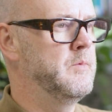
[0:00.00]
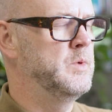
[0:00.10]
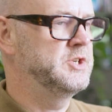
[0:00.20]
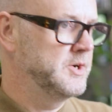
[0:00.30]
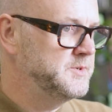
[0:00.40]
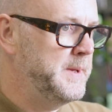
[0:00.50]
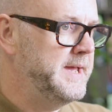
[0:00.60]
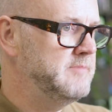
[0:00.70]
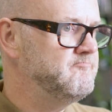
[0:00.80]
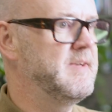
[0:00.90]
We chose
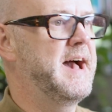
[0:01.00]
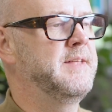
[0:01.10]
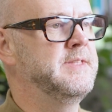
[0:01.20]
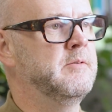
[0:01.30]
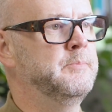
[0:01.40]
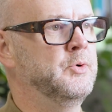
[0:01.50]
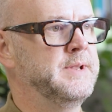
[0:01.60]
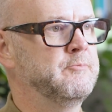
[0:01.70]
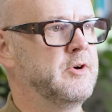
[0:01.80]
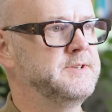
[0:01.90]
Peer, and the
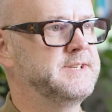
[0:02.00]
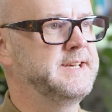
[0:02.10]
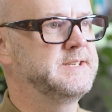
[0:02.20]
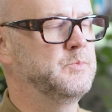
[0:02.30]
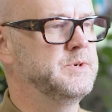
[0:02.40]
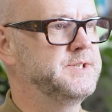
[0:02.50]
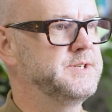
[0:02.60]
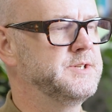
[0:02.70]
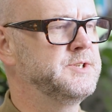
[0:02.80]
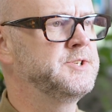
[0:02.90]
onboarding process was
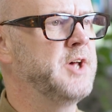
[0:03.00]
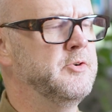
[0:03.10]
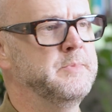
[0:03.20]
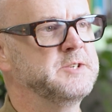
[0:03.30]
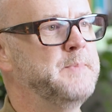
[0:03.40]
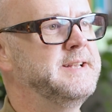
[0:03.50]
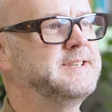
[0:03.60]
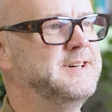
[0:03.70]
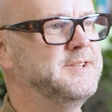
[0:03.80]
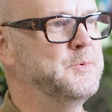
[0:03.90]
so much
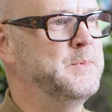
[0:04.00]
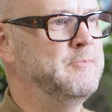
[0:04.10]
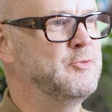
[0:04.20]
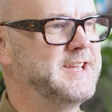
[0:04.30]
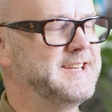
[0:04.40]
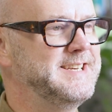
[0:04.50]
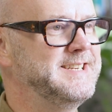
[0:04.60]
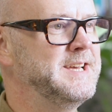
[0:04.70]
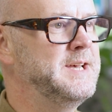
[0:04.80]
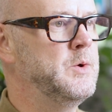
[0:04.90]
better than we
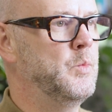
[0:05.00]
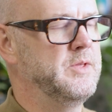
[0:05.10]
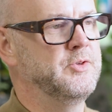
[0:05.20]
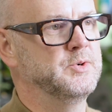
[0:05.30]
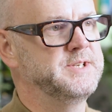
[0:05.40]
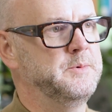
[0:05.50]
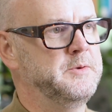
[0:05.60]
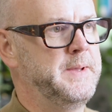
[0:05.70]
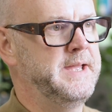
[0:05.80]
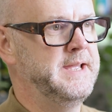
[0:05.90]
predicted. We thought it
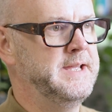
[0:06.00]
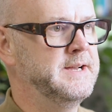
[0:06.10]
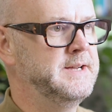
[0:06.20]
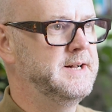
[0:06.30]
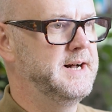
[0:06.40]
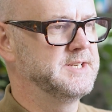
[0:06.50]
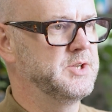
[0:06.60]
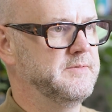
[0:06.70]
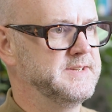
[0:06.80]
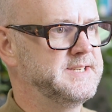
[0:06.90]
would be a
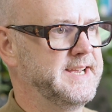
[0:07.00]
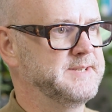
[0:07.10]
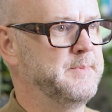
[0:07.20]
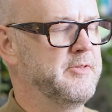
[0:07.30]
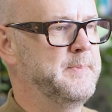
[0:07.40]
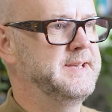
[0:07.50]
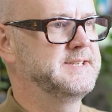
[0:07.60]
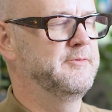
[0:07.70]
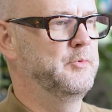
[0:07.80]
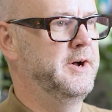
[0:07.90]
sort of a 6-month piece
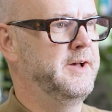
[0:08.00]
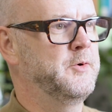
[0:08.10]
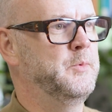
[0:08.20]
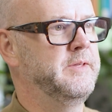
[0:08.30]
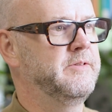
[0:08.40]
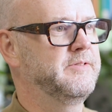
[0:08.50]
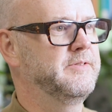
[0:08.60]
of work with